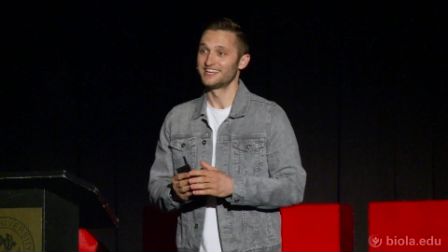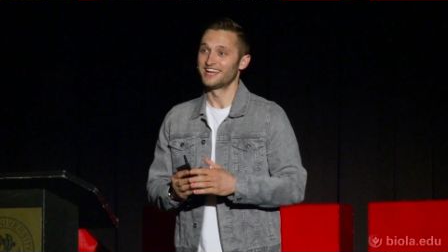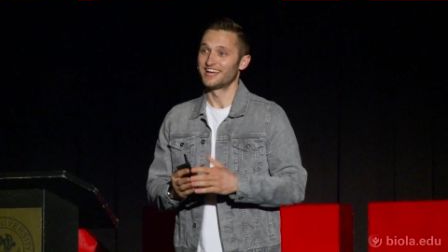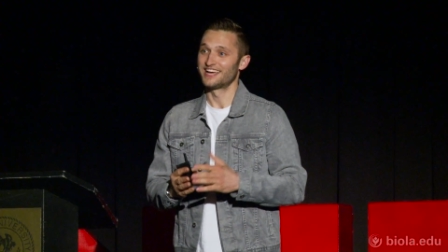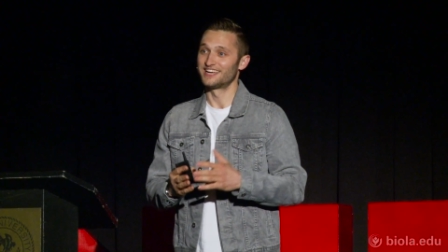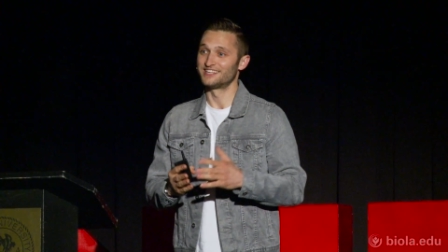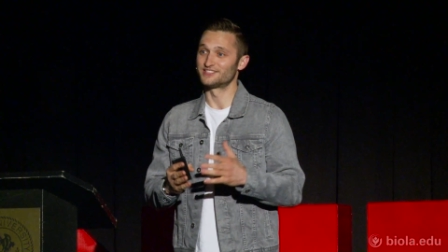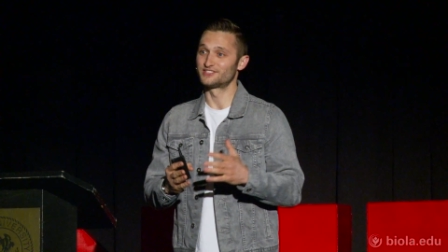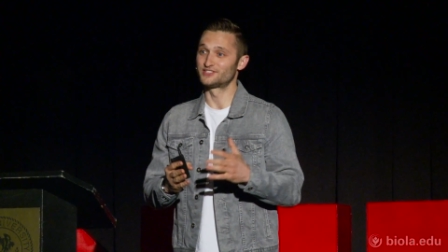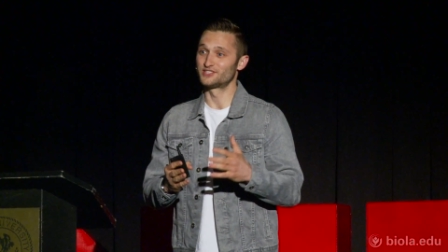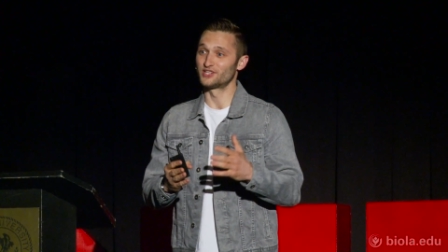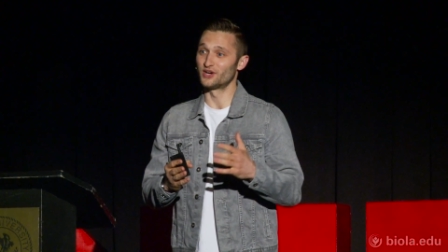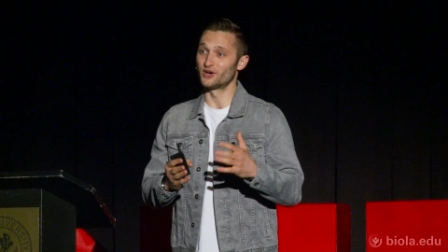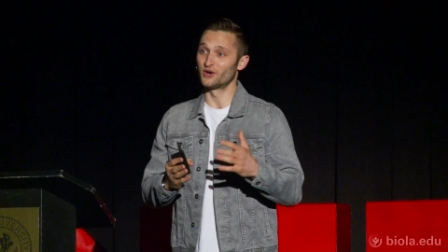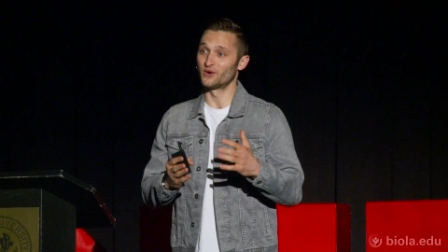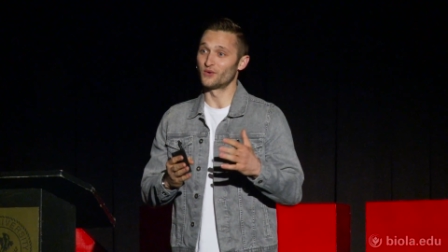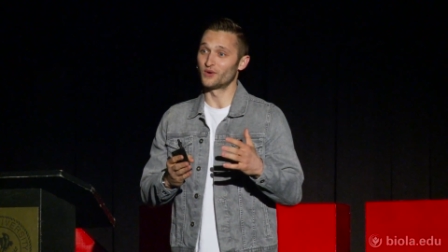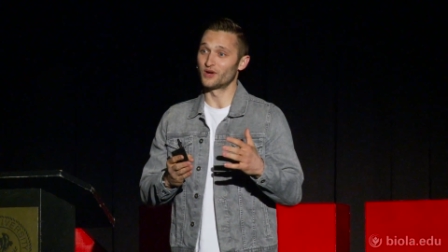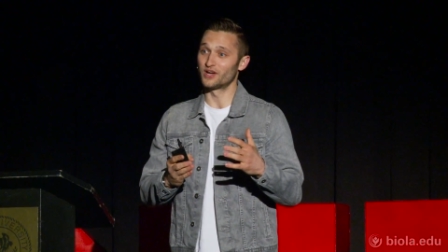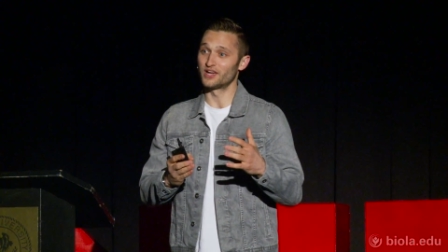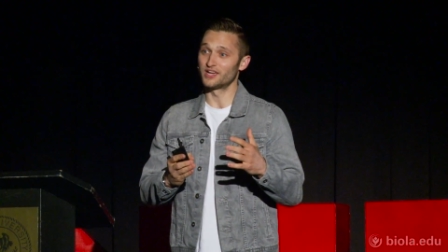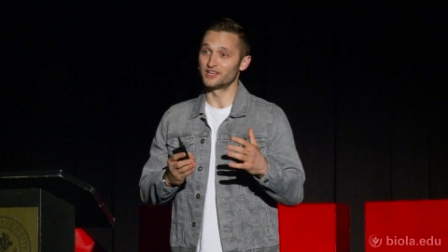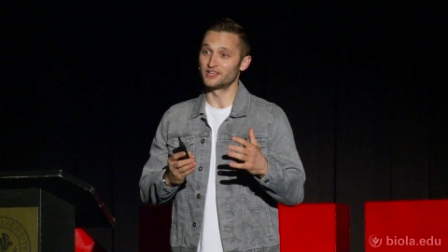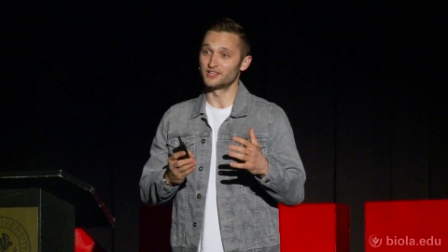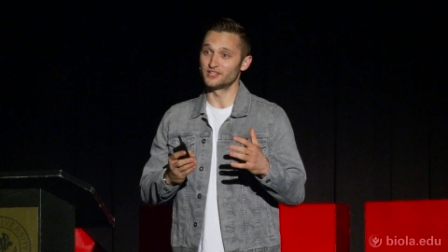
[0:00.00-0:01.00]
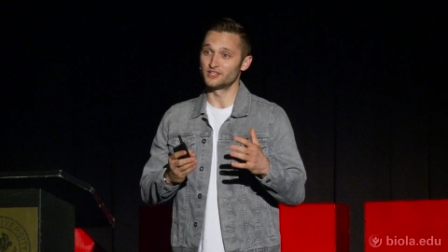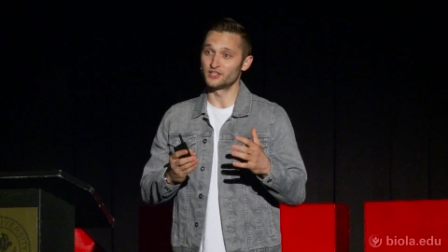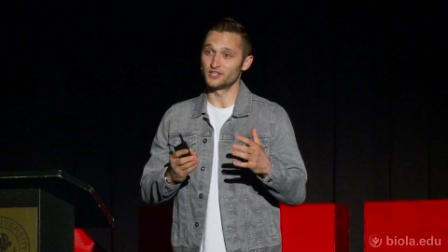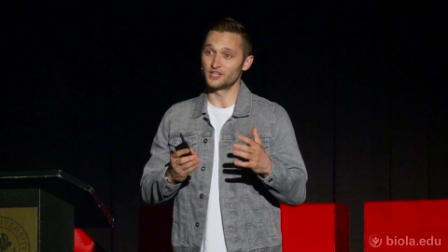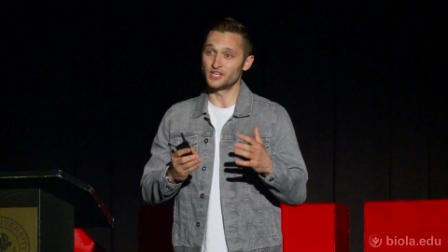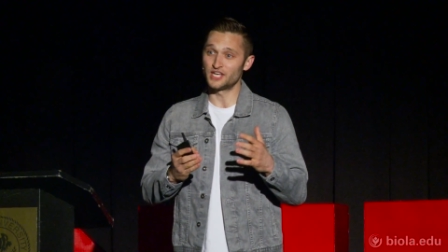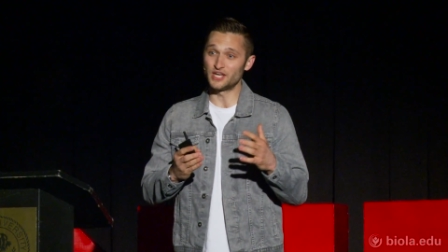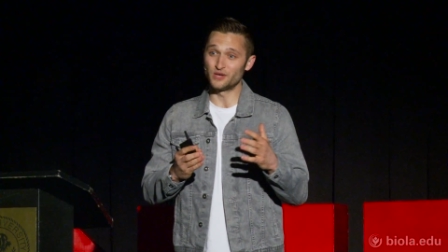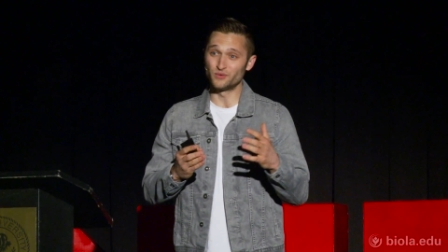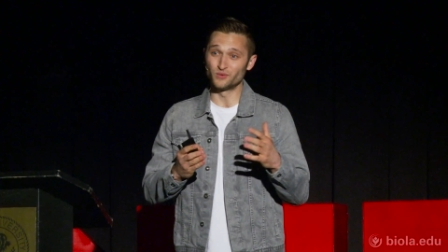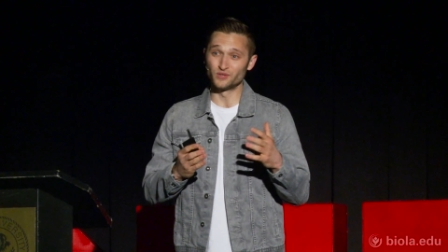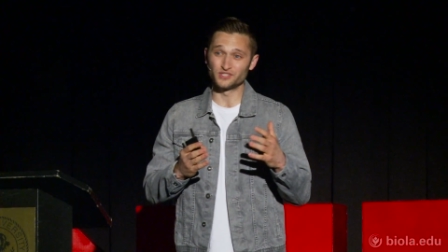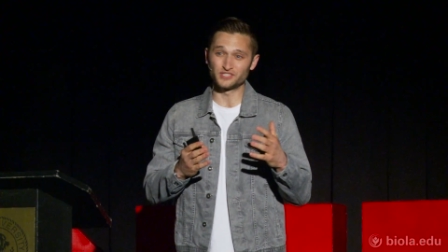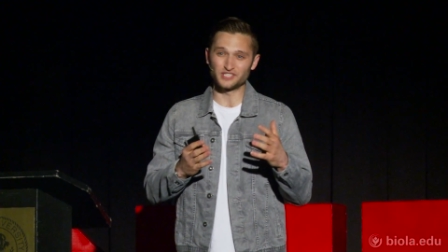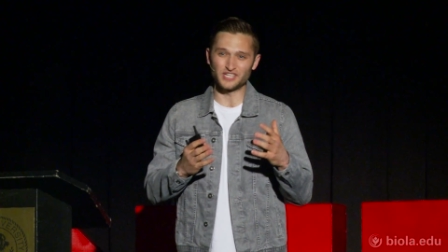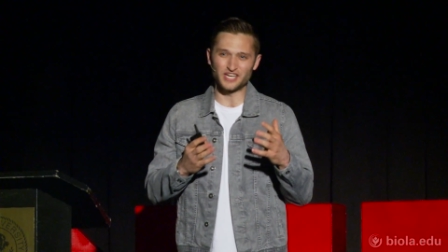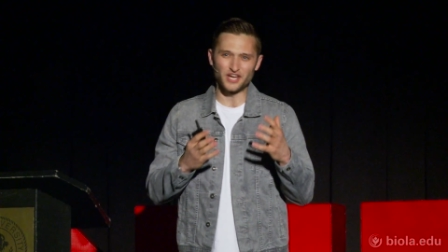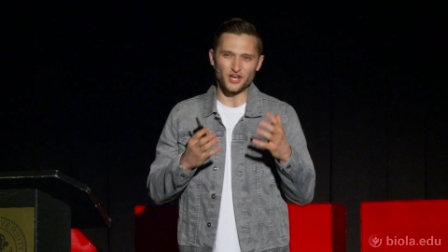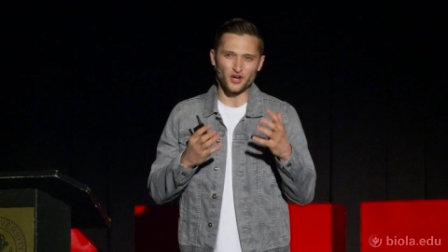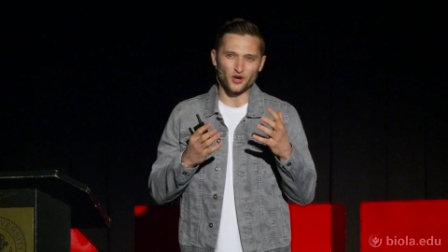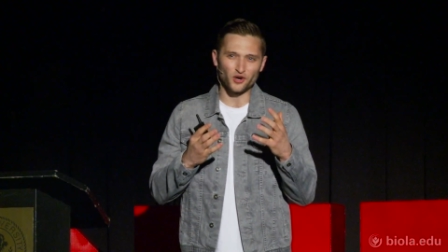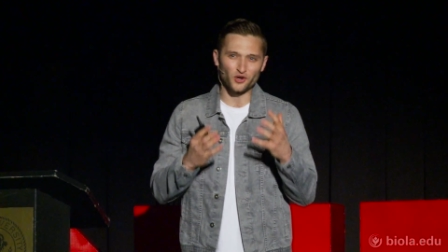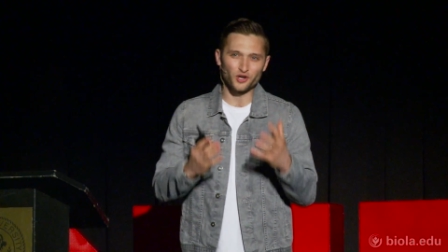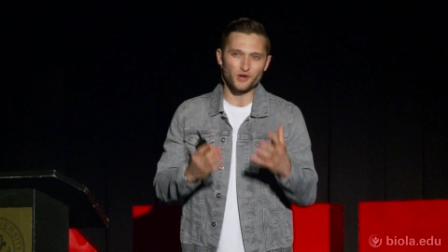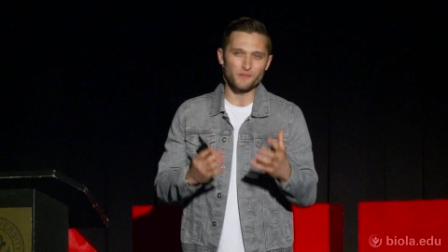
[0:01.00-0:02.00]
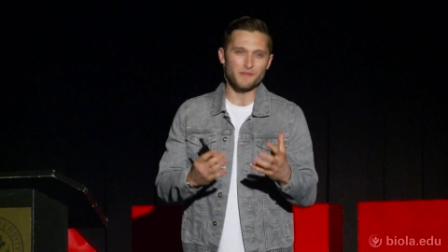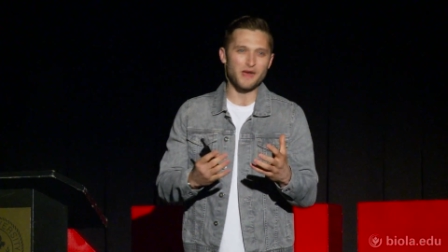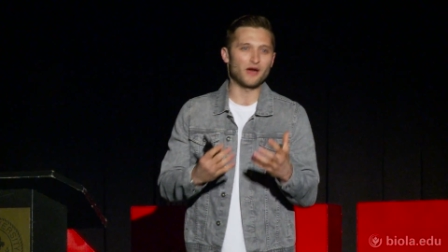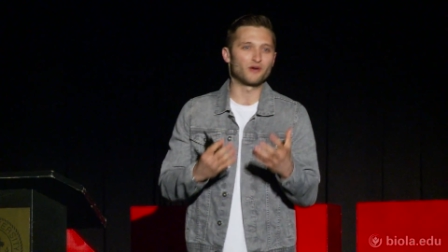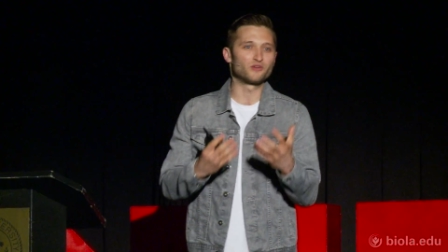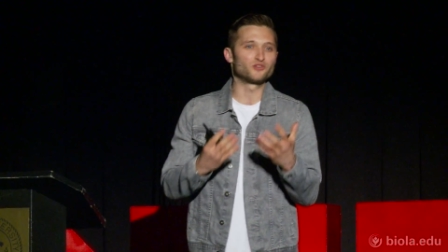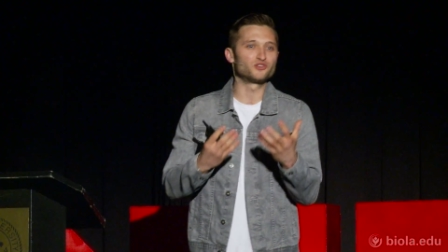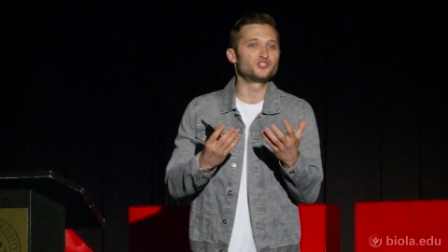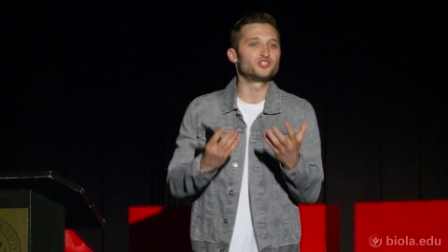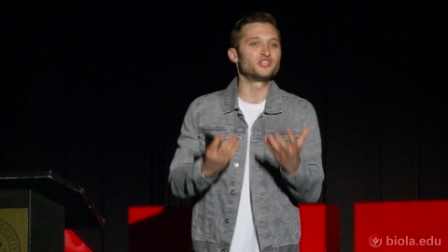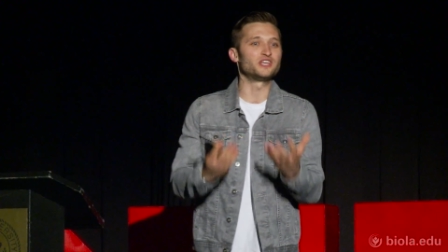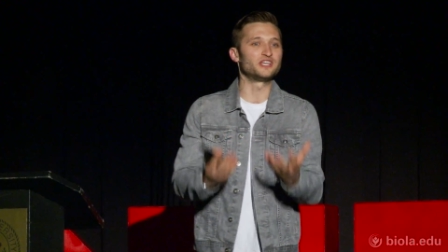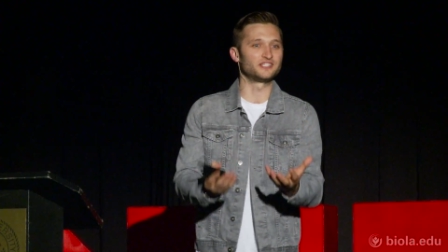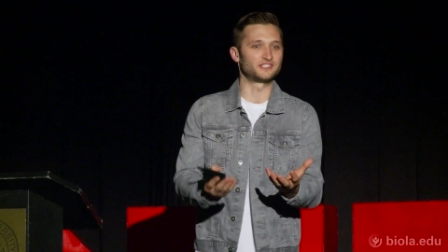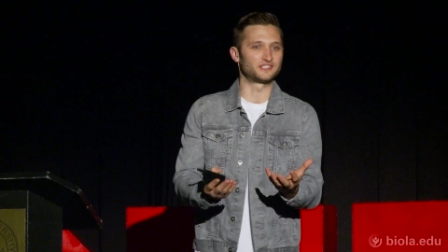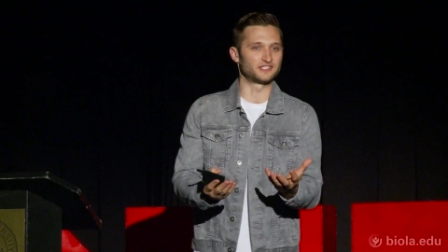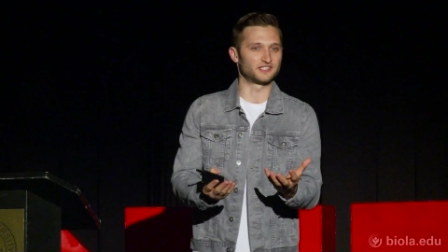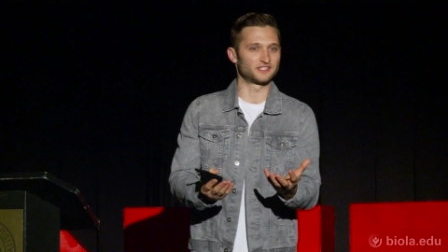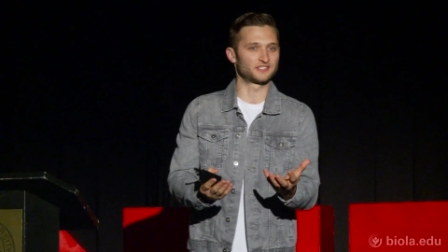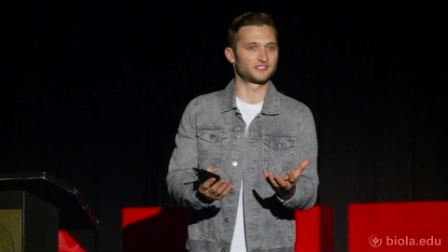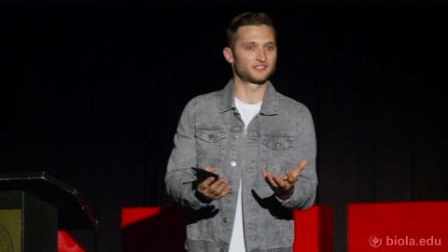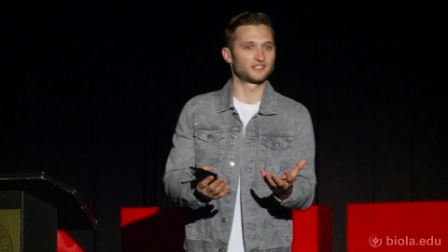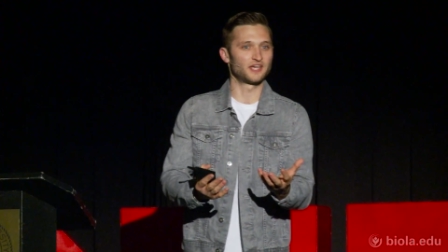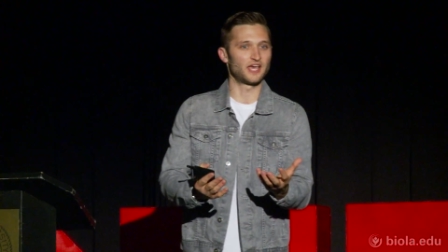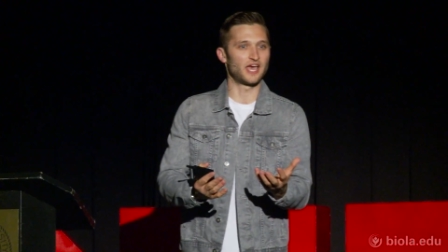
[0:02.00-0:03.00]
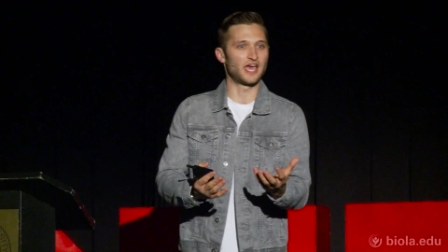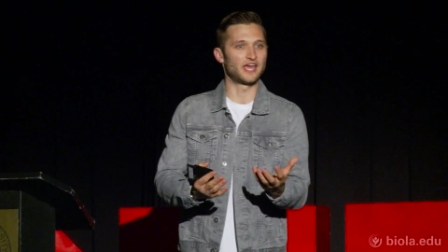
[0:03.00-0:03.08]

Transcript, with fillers: And so He, was, he heard about Jesus,